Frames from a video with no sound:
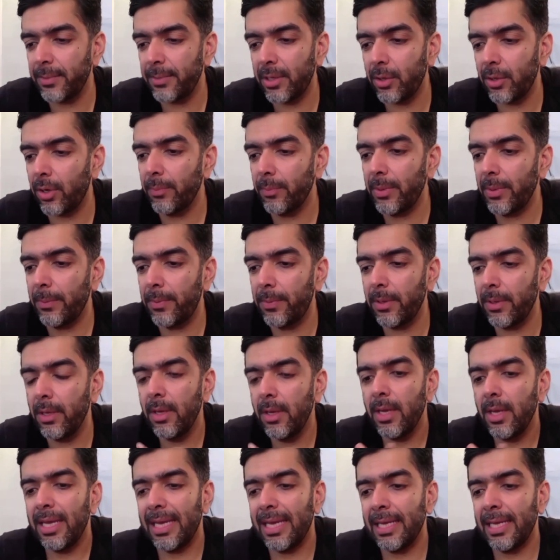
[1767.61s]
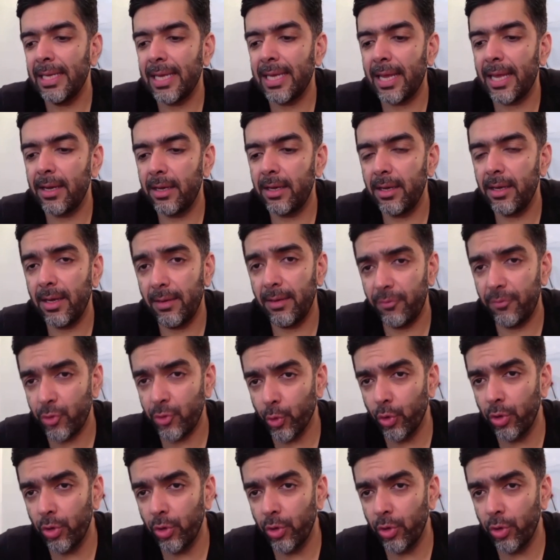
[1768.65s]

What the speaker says: I mean, a lot of people in Canada have